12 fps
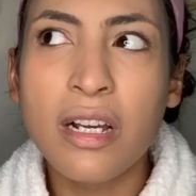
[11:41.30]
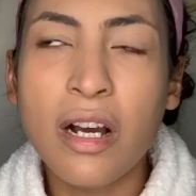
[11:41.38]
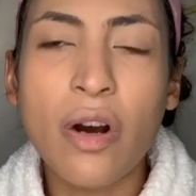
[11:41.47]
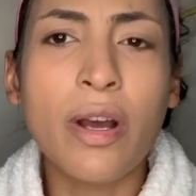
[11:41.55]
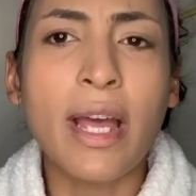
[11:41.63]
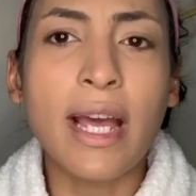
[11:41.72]

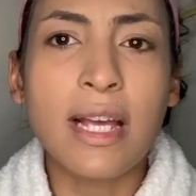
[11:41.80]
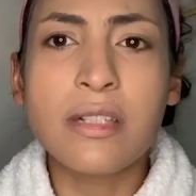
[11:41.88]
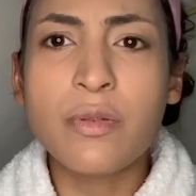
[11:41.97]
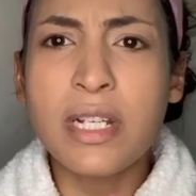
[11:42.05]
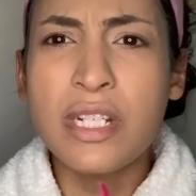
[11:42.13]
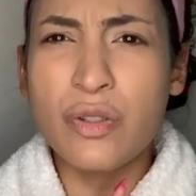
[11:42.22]
Okay, I guess
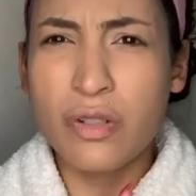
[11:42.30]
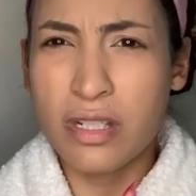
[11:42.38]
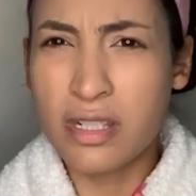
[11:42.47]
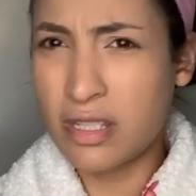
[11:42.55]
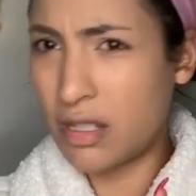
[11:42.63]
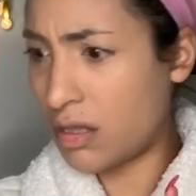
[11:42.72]
you can do
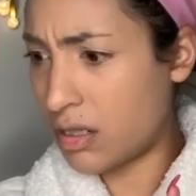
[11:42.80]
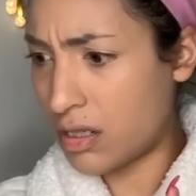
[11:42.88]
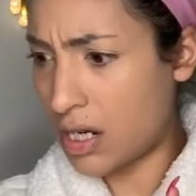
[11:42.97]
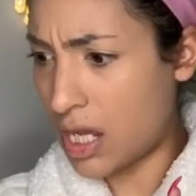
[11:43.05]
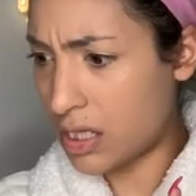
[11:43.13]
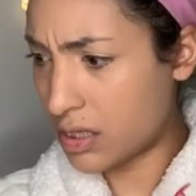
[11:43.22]
concealer
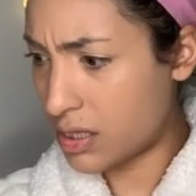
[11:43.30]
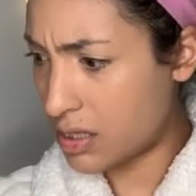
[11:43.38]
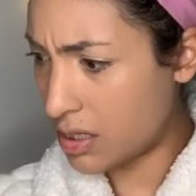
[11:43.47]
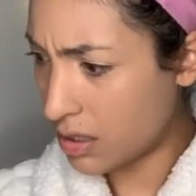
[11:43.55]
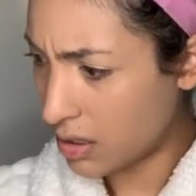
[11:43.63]
next.